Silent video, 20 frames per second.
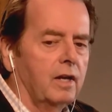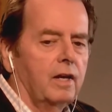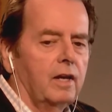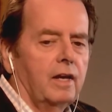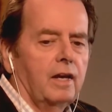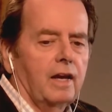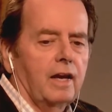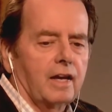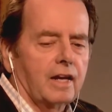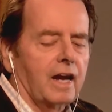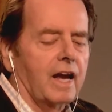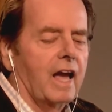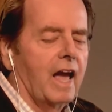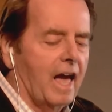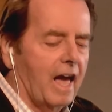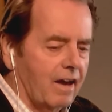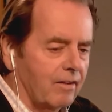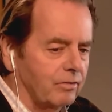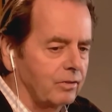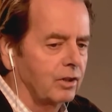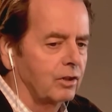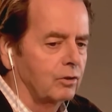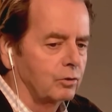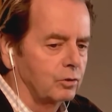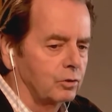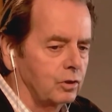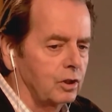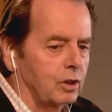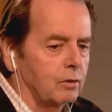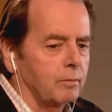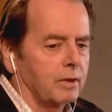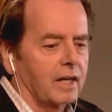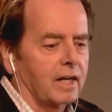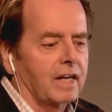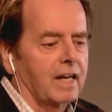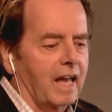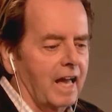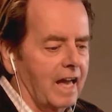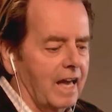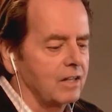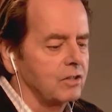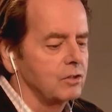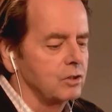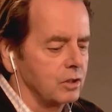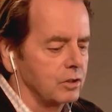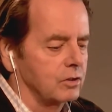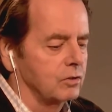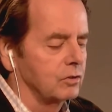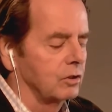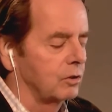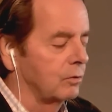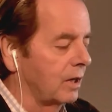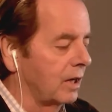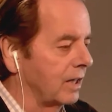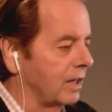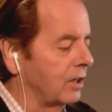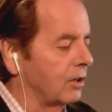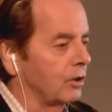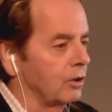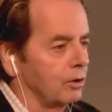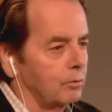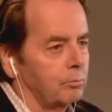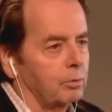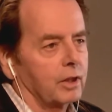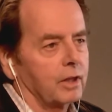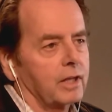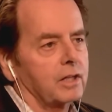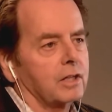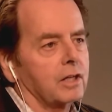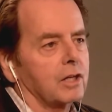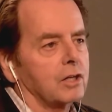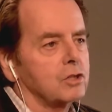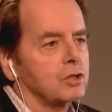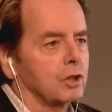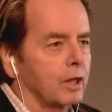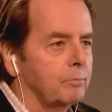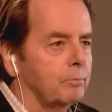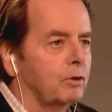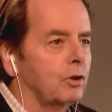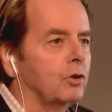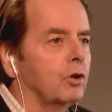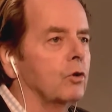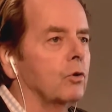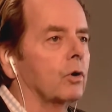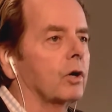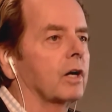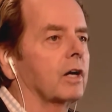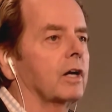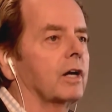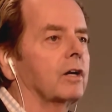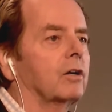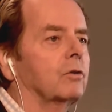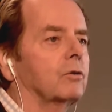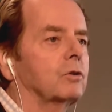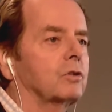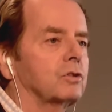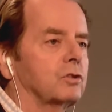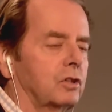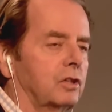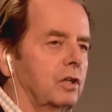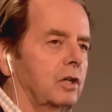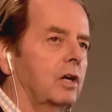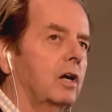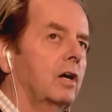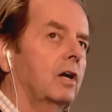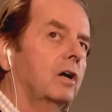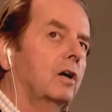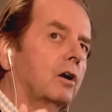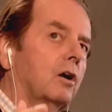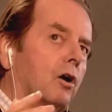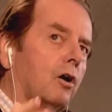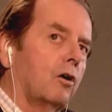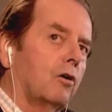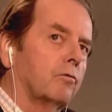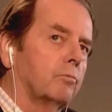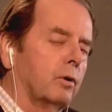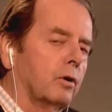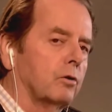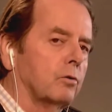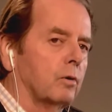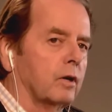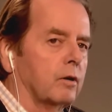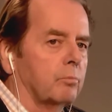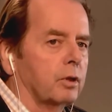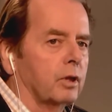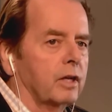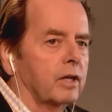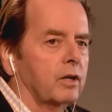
and I have to go see him, and I can't just, so I get on a plane and I schlep to New York and I go to see off-Broadway a play called